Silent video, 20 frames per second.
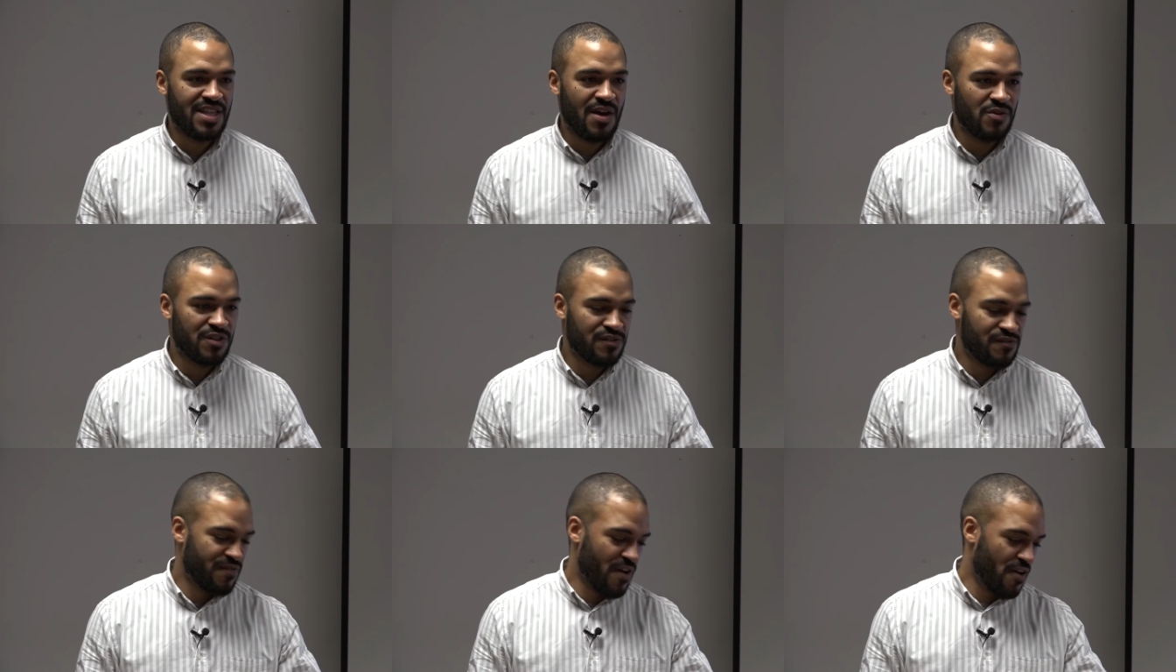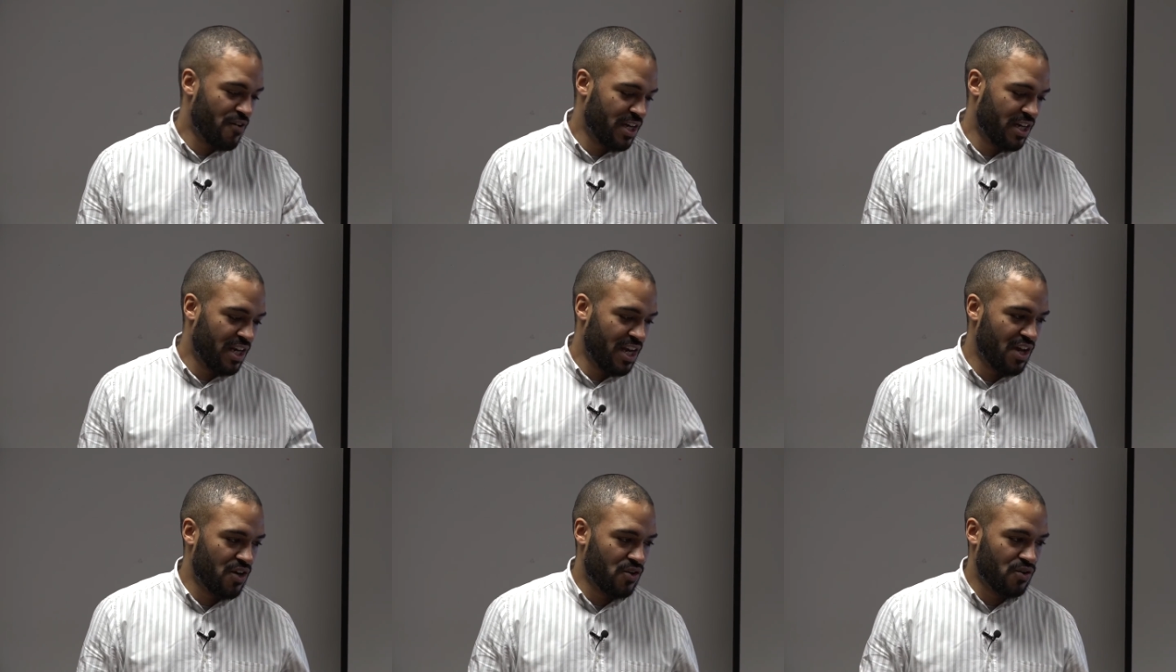There was
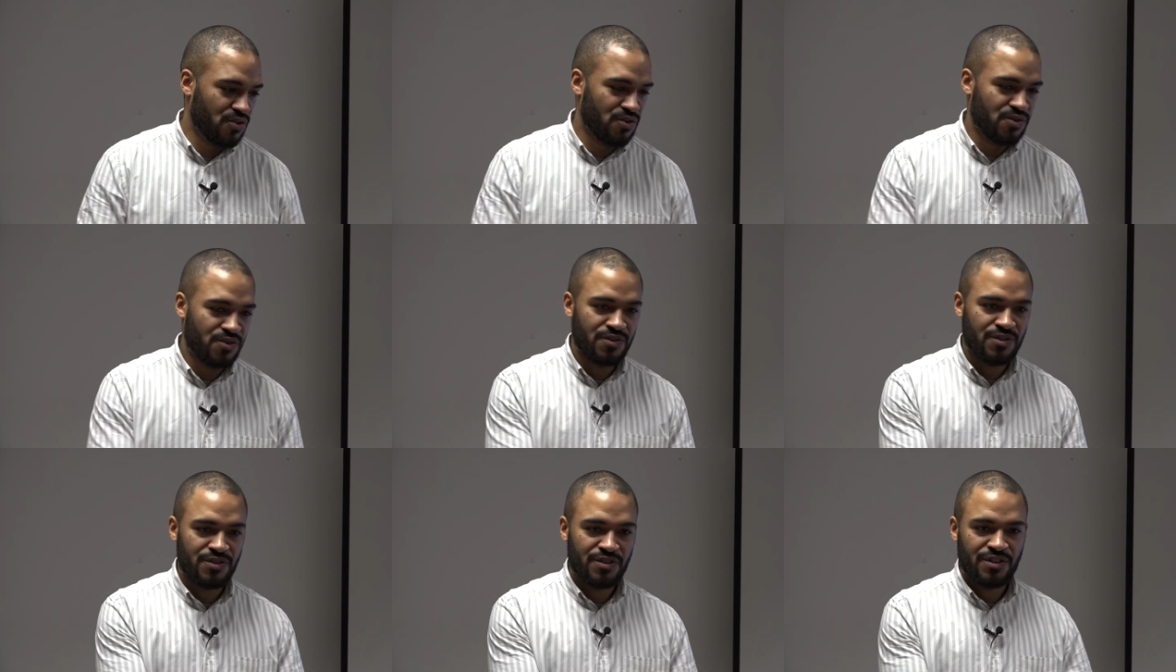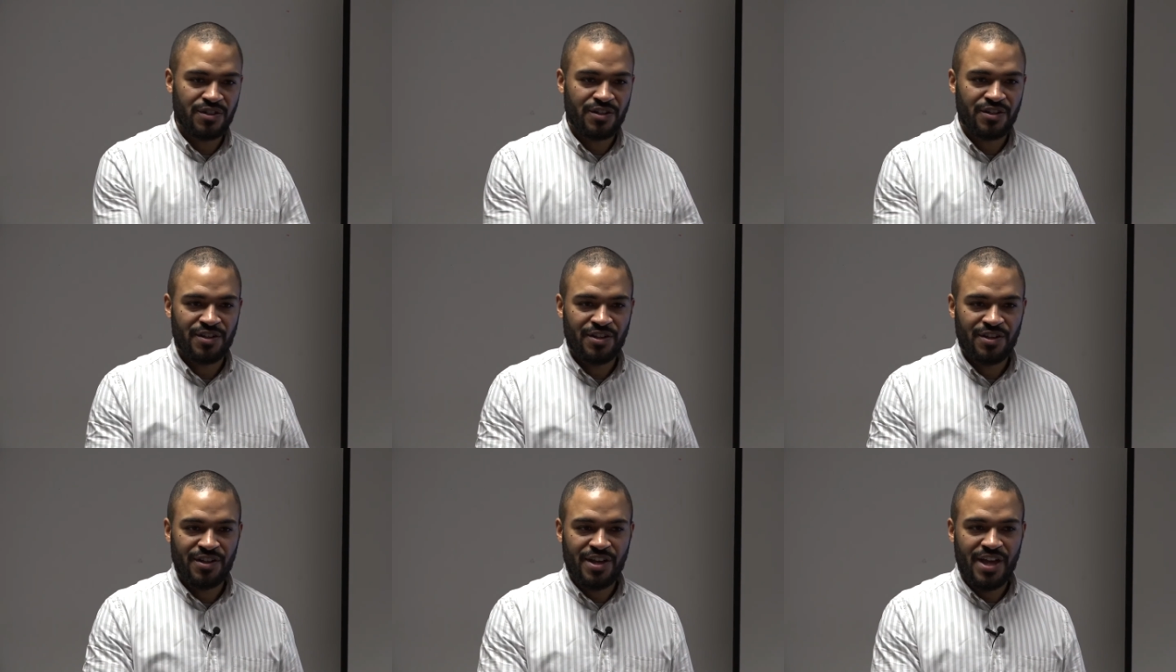very little
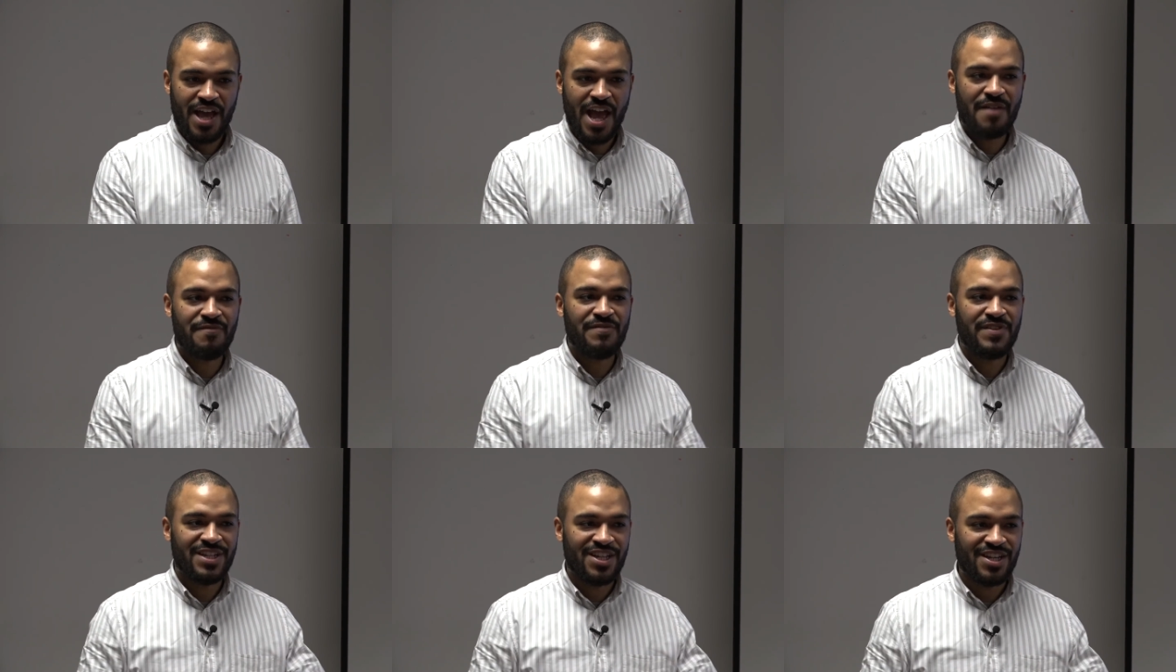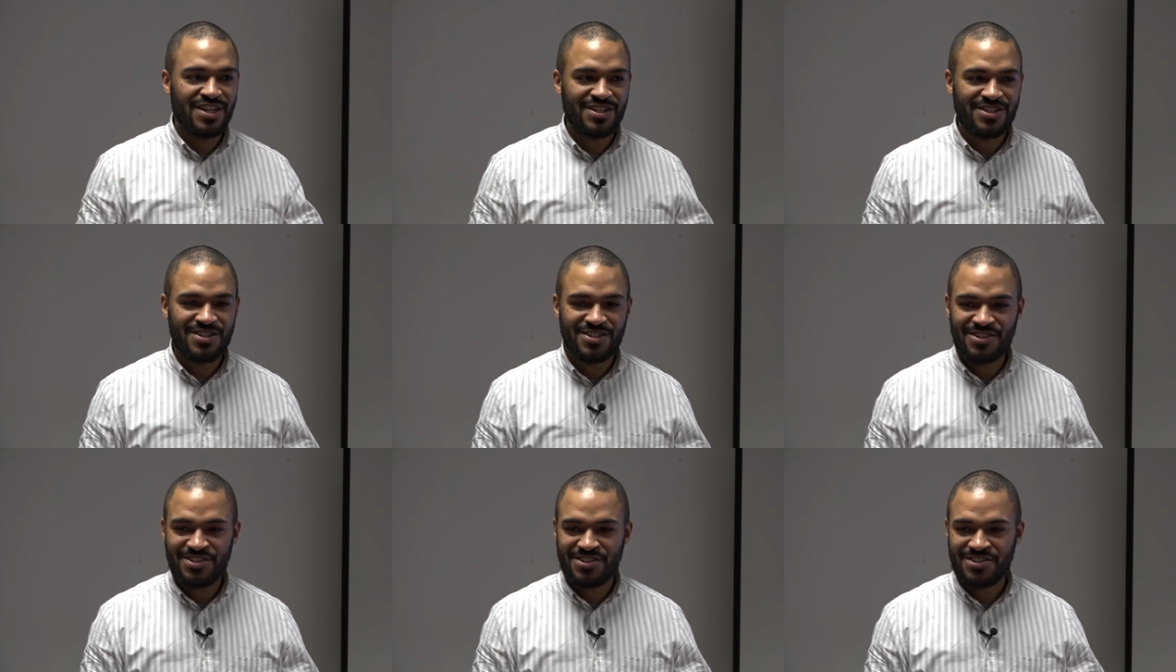
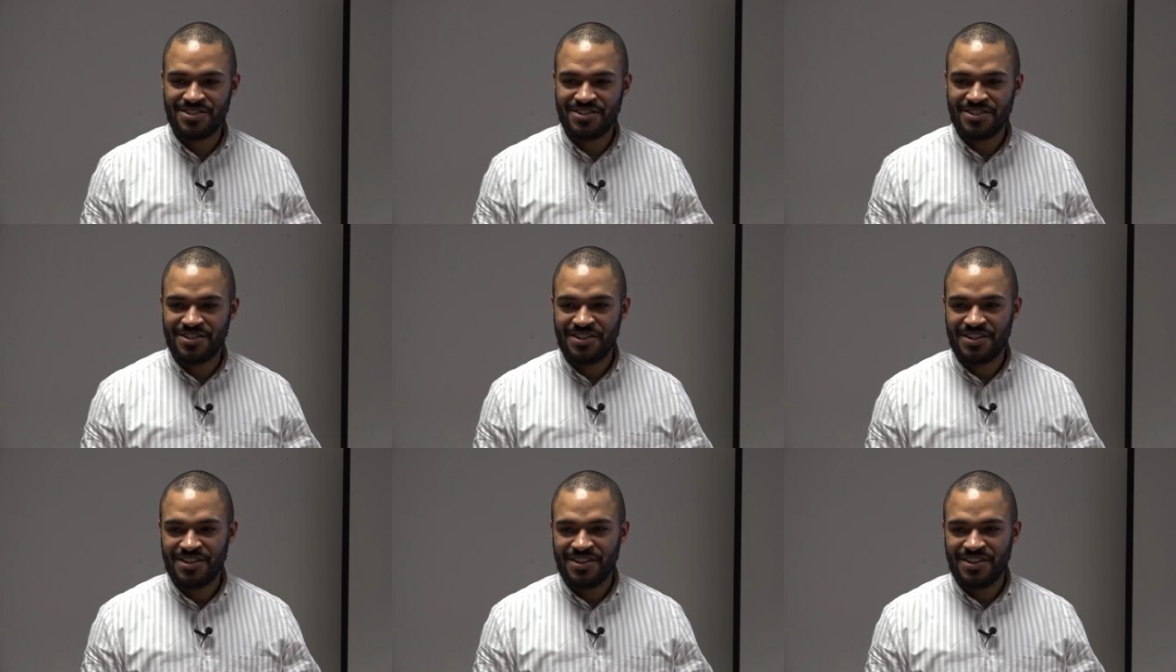evidence